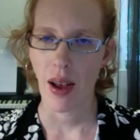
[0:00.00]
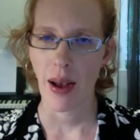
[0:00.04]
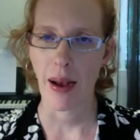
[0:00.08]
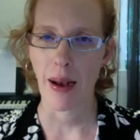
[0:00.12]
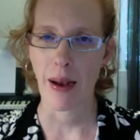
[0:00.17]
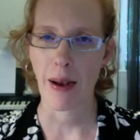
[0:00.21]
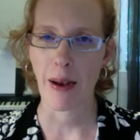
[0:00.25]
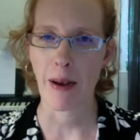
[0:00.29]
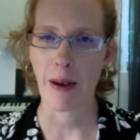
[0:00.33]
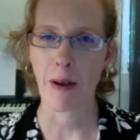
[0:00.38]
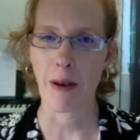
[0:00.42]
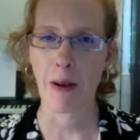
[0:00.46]

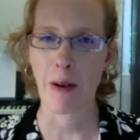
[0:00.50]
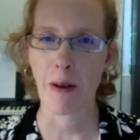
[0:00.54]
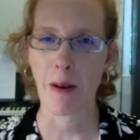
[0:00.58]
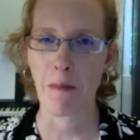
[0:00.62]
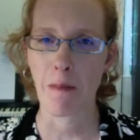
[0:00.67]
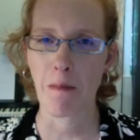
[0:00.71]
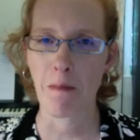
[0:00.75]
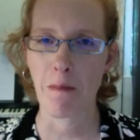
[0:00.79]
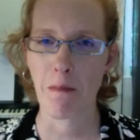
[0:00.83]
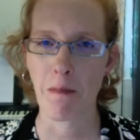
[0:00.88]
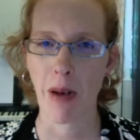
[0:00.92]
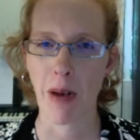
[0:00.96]

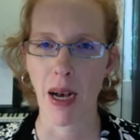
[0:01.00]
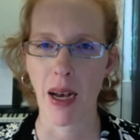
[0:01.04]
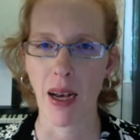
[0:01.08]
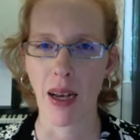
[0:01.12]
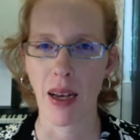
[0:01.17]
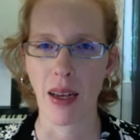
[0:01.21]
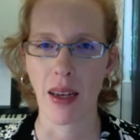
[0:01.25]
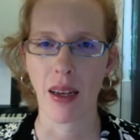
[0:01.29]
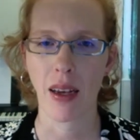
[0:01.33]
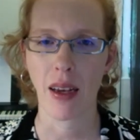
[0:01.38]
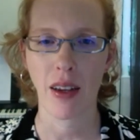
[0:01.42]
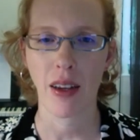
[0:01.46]

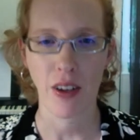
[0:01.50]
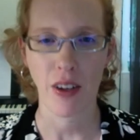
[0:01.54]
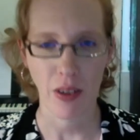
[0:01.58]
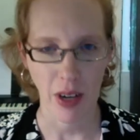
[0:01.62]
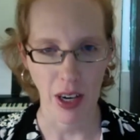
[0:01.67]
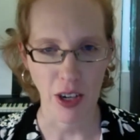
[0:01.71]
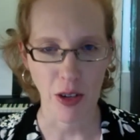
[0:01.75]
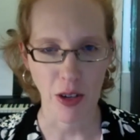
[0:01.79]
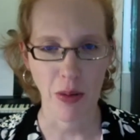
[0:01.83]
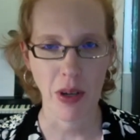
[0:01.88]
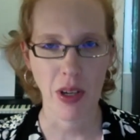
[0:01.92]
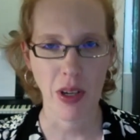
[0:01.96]
My
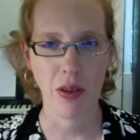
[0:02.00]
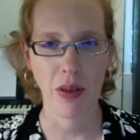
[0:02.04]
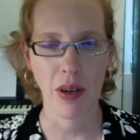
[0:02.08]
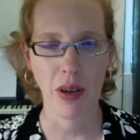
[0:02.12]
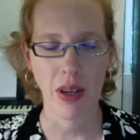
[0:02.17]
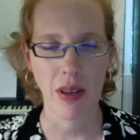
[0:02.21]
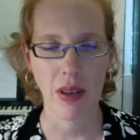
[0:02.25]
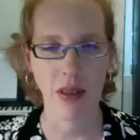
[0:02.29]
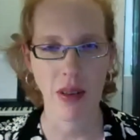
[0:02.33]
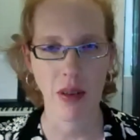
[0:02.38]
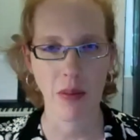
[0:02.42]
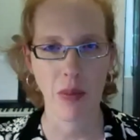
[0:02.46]
undergraduate degree
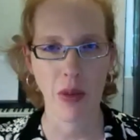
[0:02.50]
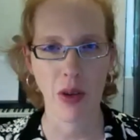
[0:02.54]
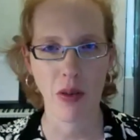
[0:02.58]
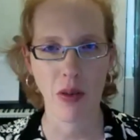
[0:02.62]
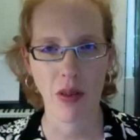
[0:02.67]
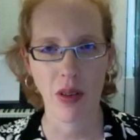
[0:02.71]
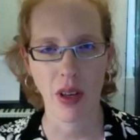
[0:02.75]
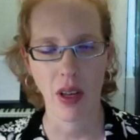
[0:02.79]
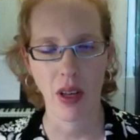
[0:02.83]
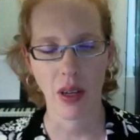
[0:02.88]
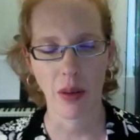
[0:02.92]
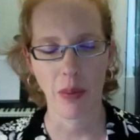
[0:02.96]
is in
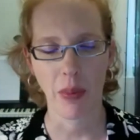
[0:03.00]
music.